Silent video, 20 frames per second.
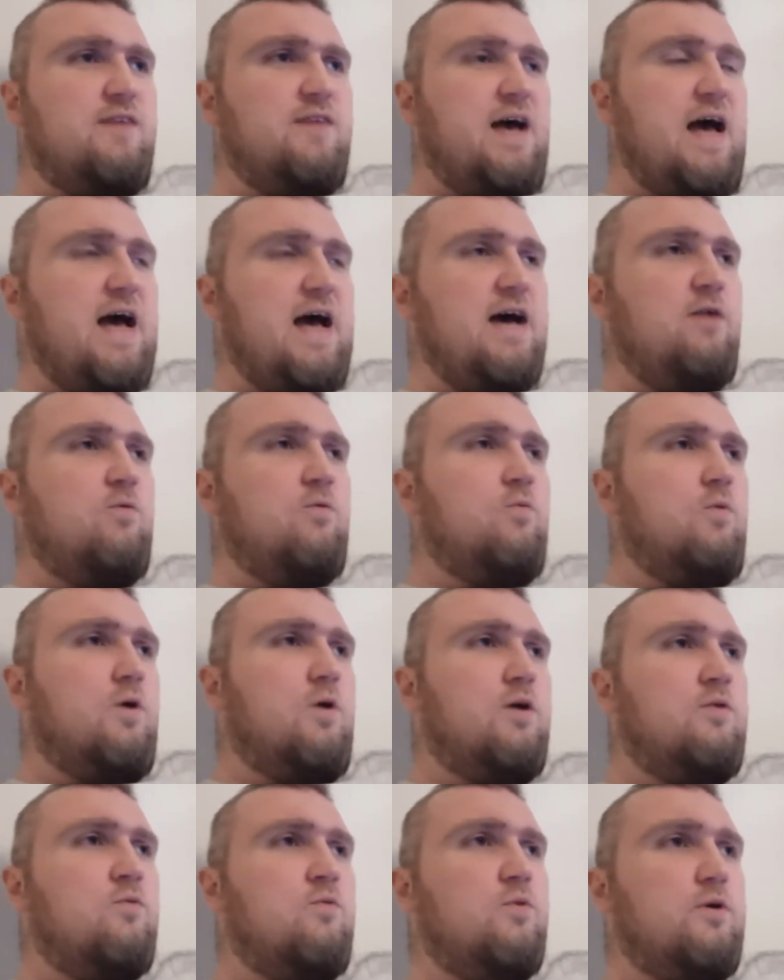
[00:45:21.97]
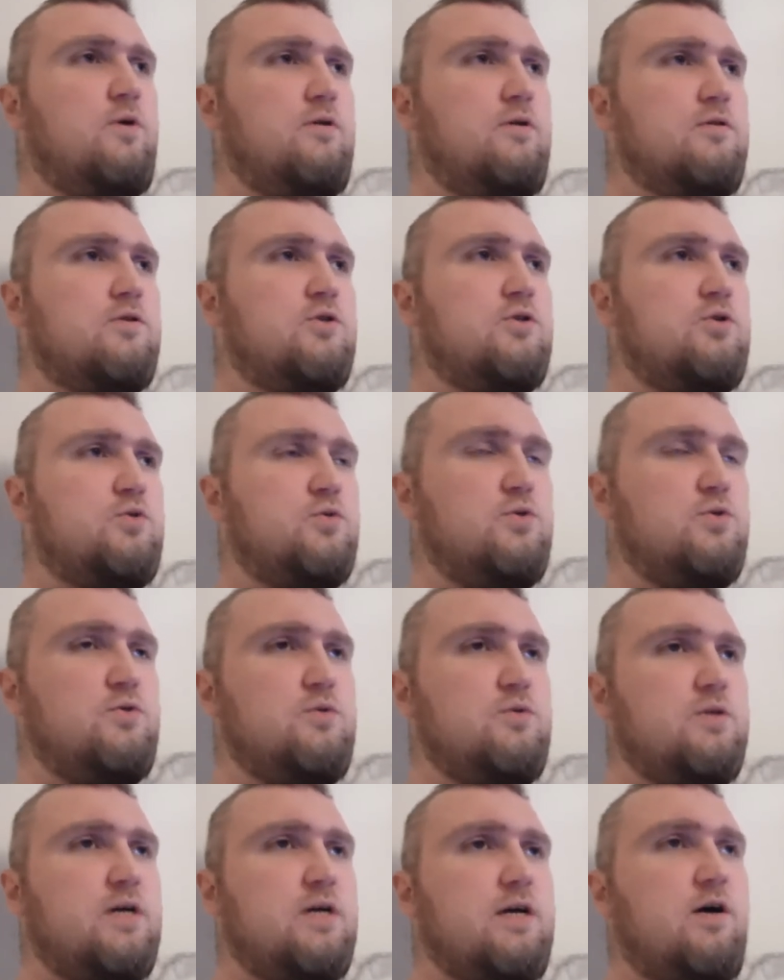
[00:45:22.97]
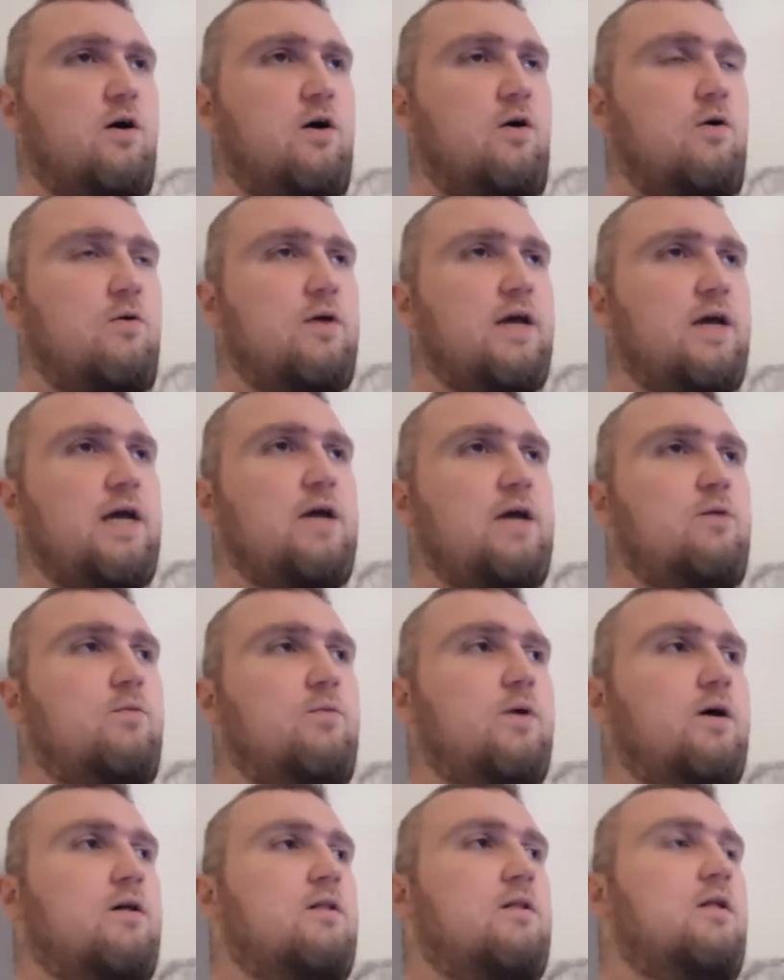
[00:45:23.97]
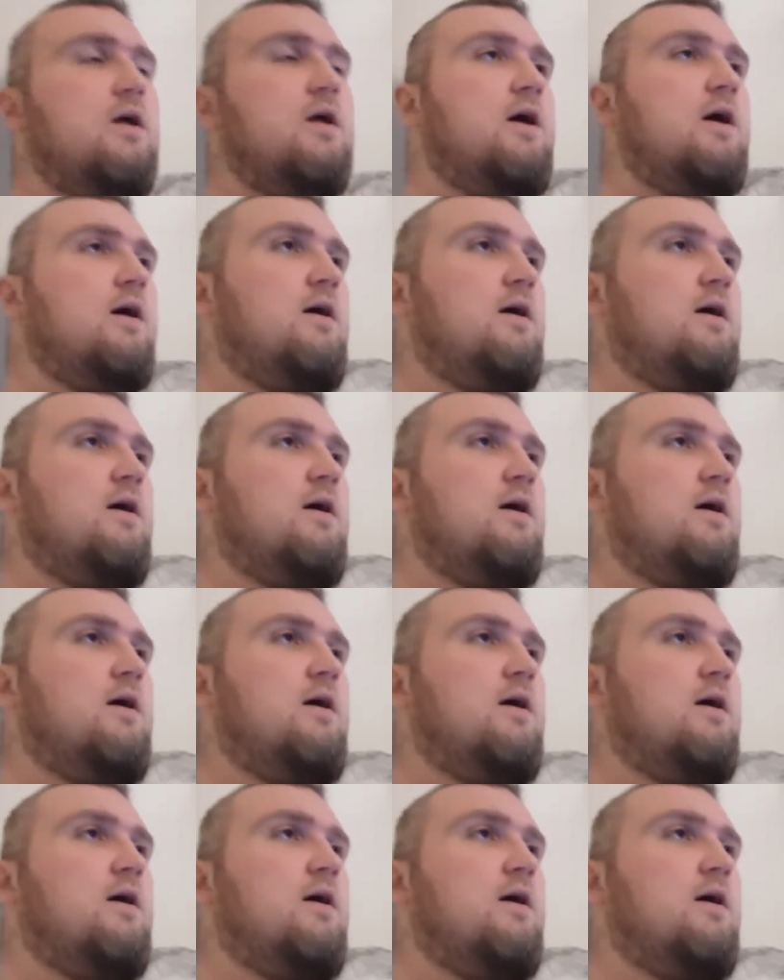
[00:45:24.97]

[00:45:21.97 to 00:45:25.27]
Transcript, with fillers: had one real true like oh, okay well